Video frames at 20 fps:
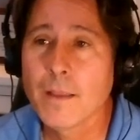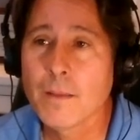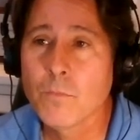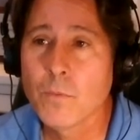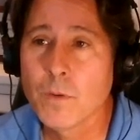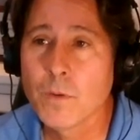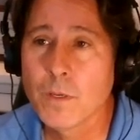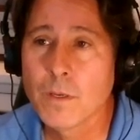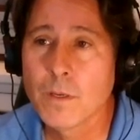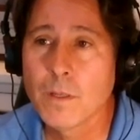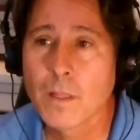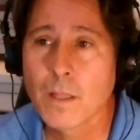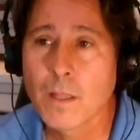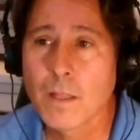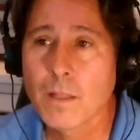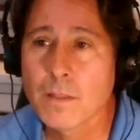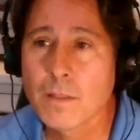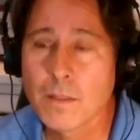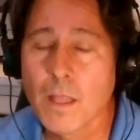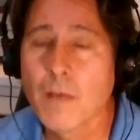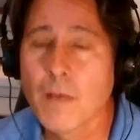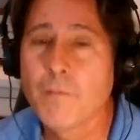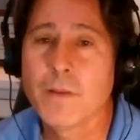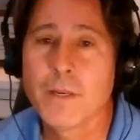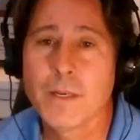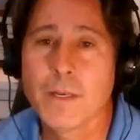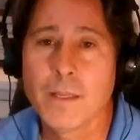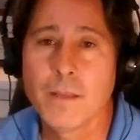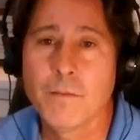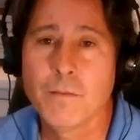would love
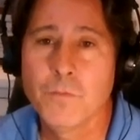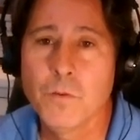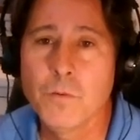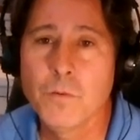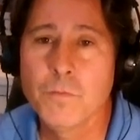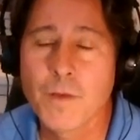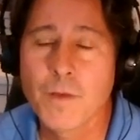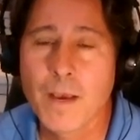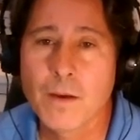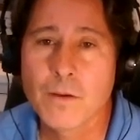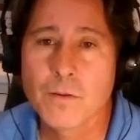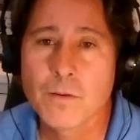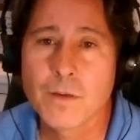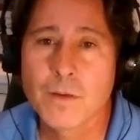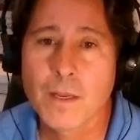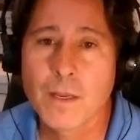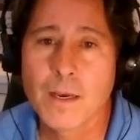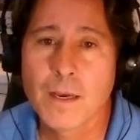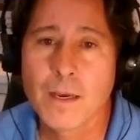it if you found